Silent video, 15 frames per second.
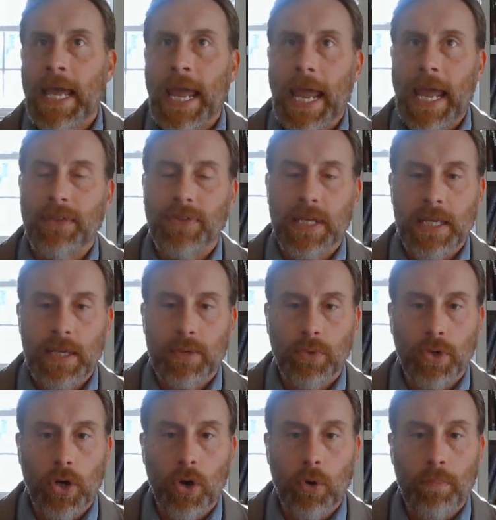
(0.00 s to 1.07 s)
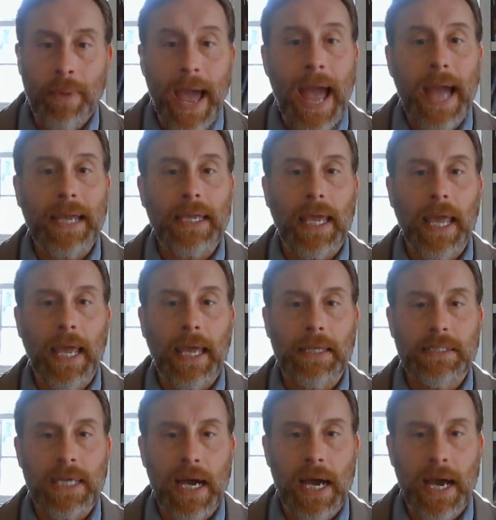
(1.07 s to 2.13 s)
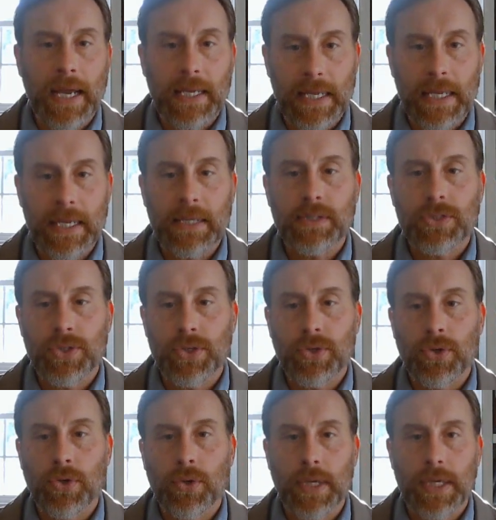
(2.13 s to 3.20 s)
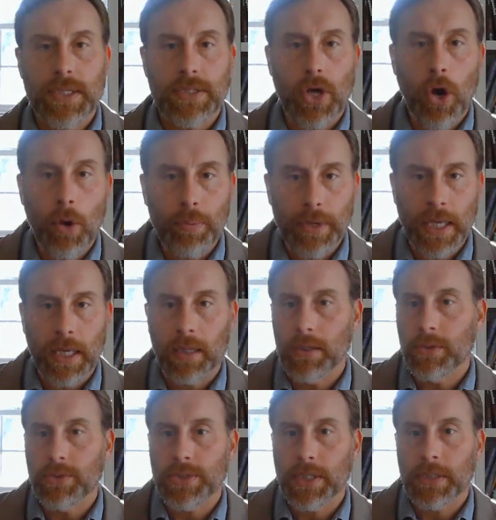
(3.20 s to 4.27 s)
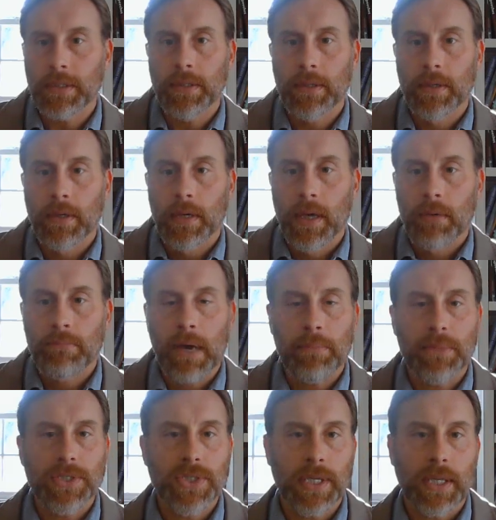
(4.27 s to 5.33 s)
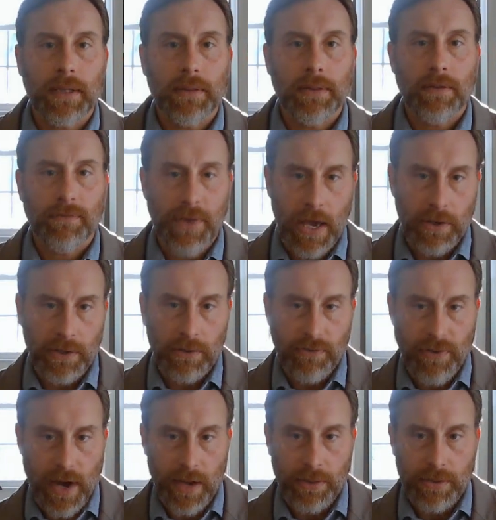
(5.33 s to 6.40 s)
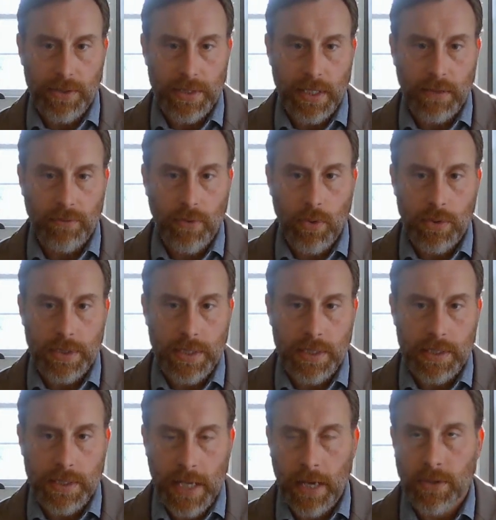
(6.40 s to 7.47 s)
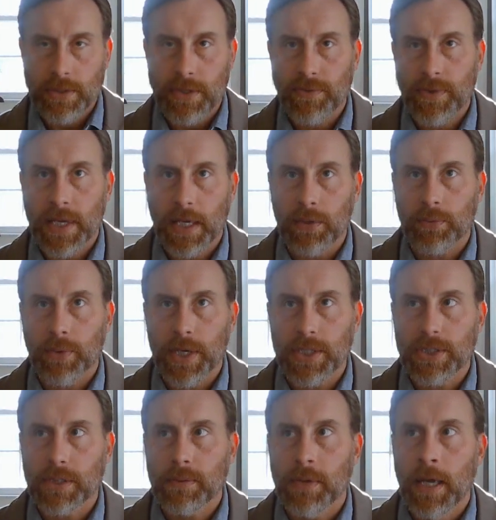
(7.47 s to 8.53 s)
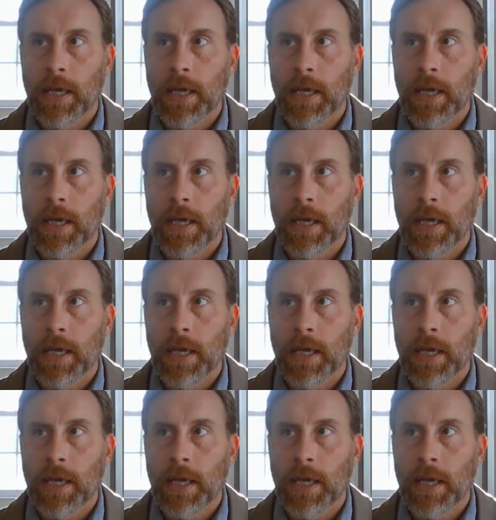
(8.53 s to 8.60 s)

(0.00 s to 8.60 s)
And then he will go back and tie into his opening allusion by mentioning the founding fathers and, of course, the signers of the Declaration.